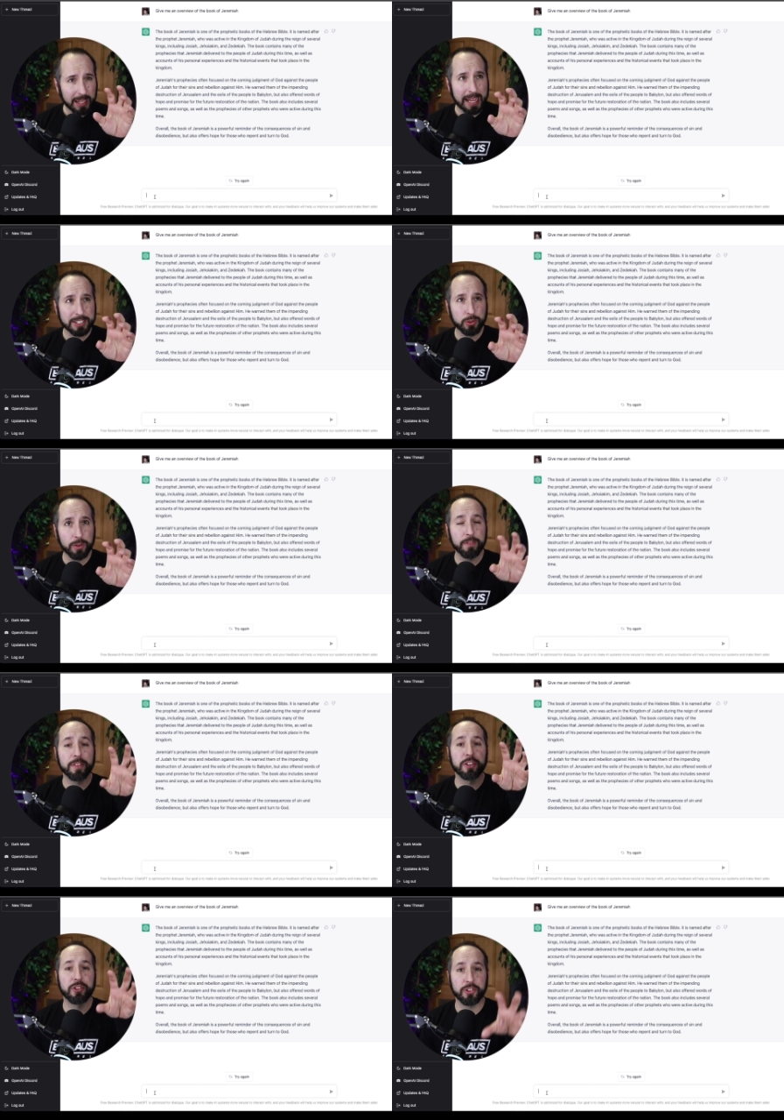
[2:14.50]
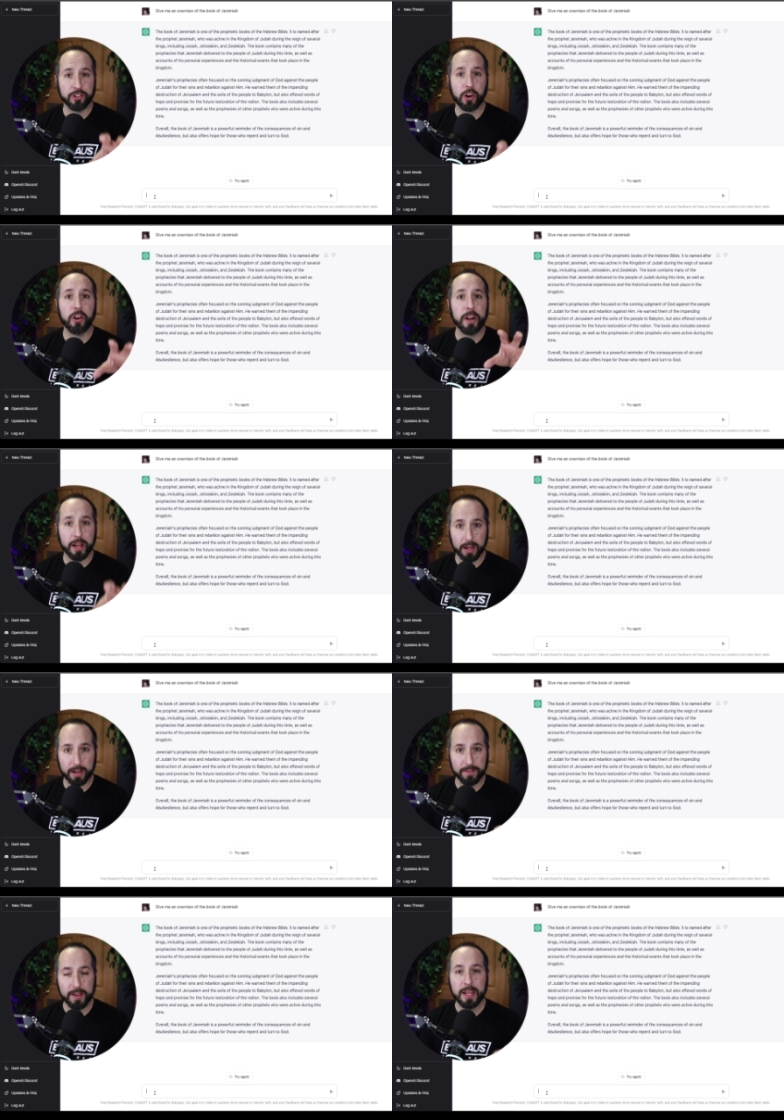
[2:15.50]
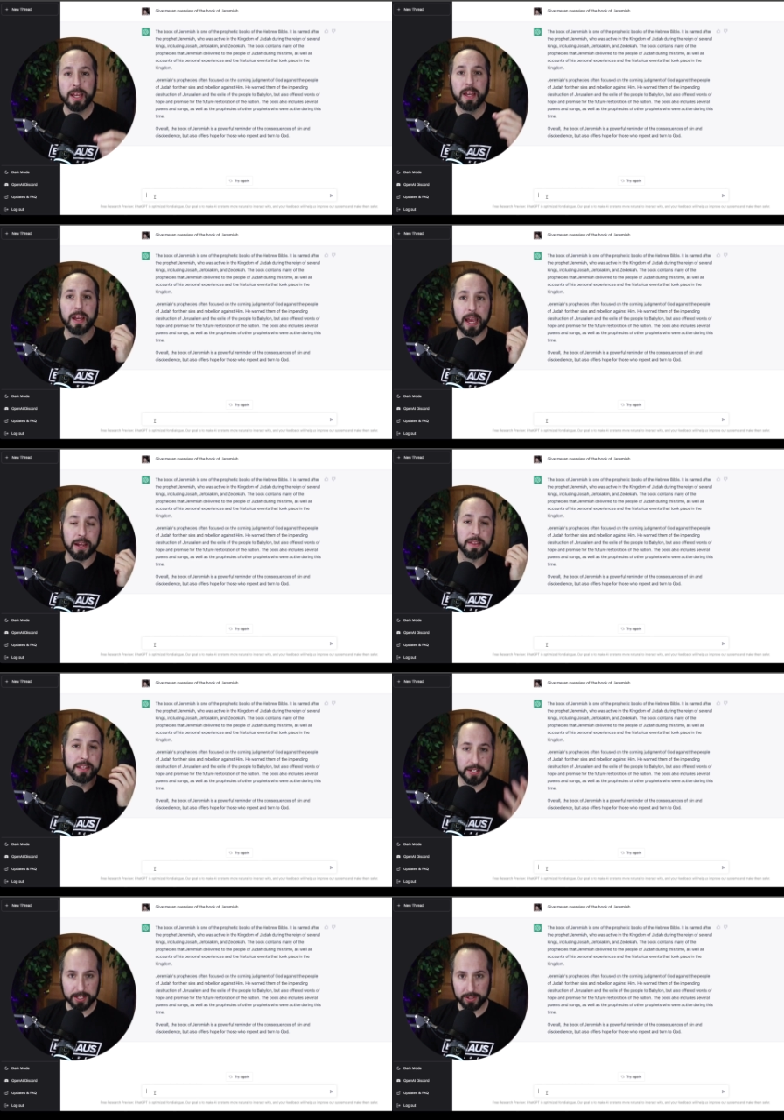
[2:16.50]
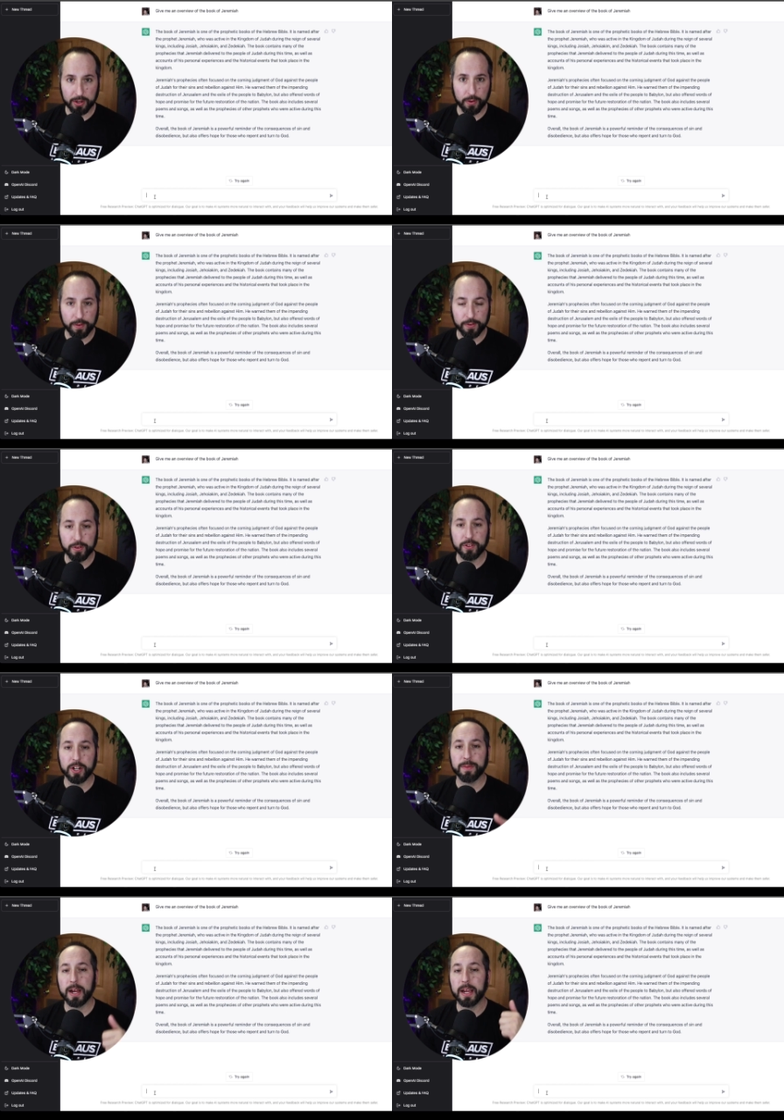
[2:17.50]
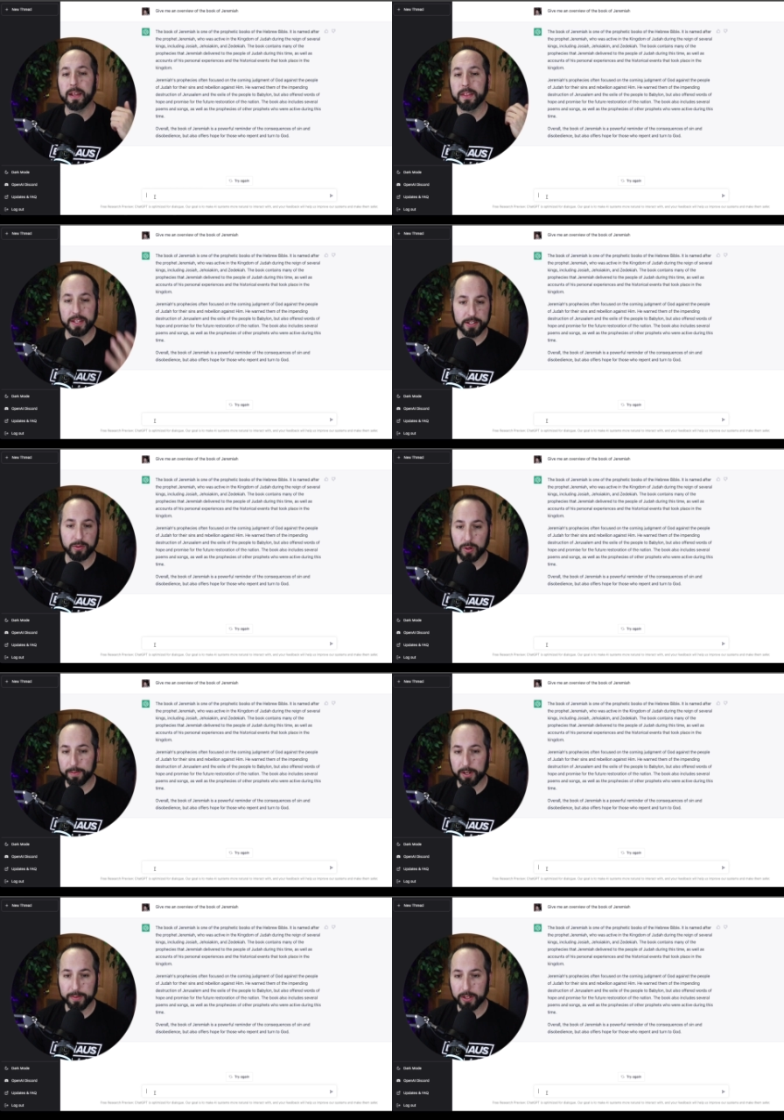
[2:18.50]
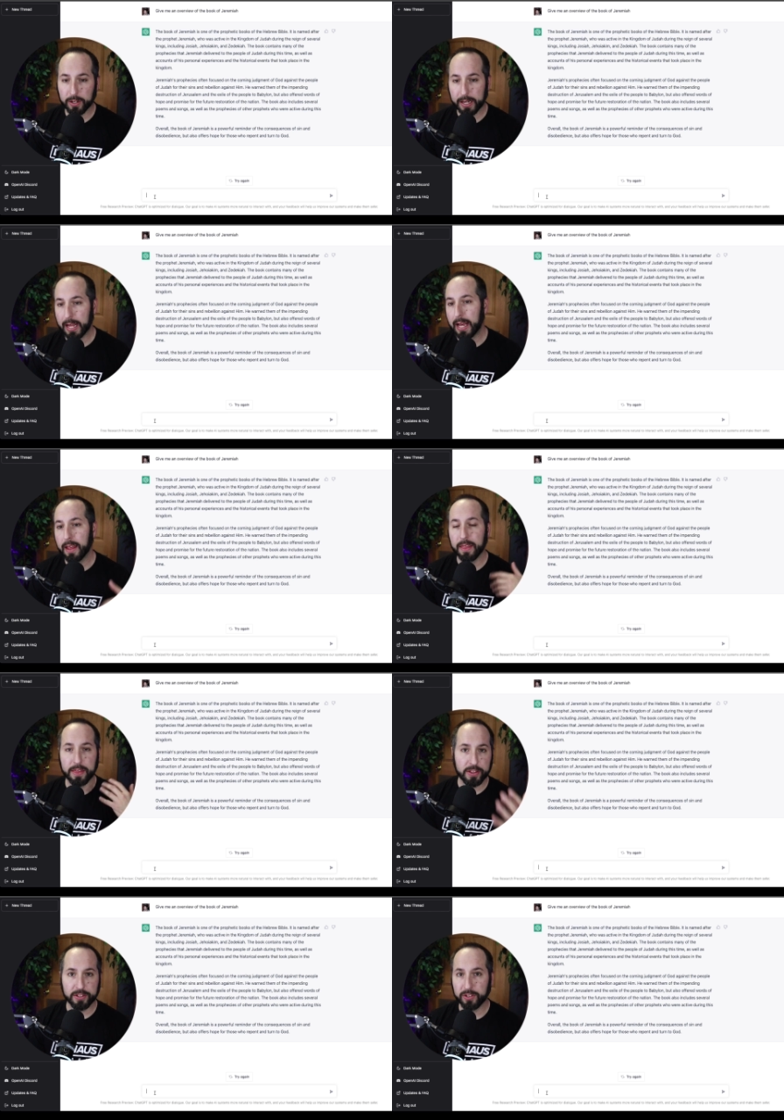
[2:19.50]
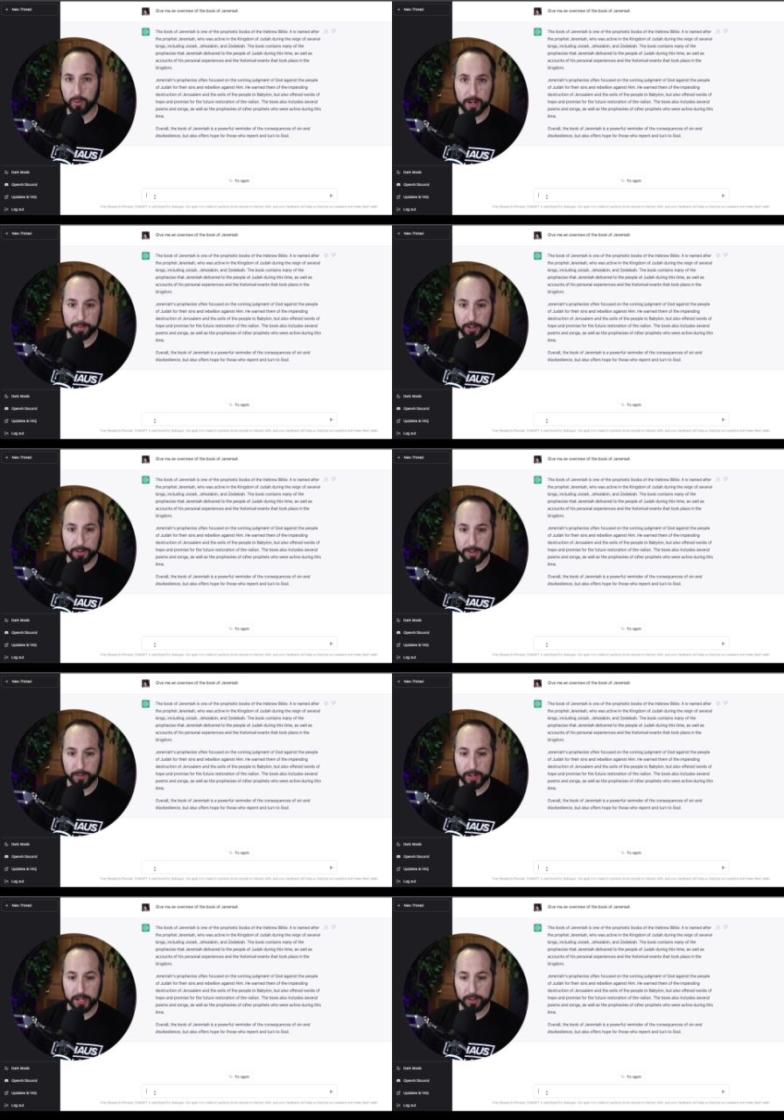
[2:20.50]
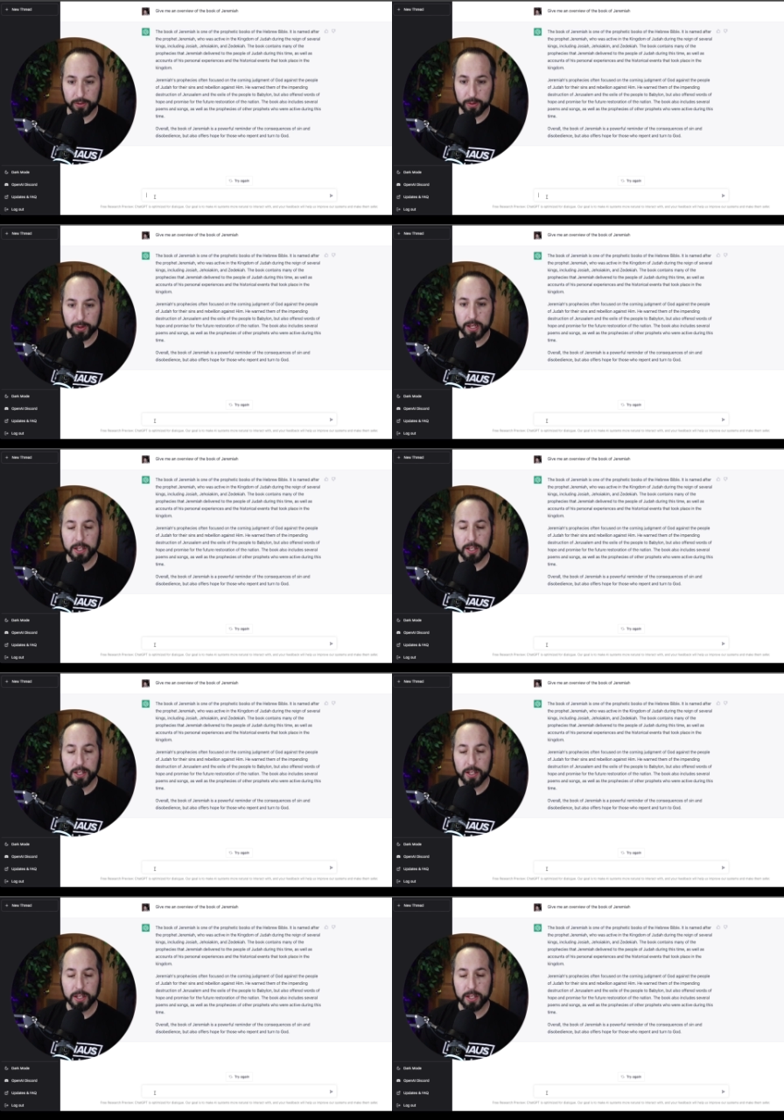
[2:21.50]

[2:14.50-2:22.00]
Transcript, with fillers: as sort of the start of, hey, this is the overview of Jeremiah. This is what I'm going to be looking at. This is what I'm going to be reading through.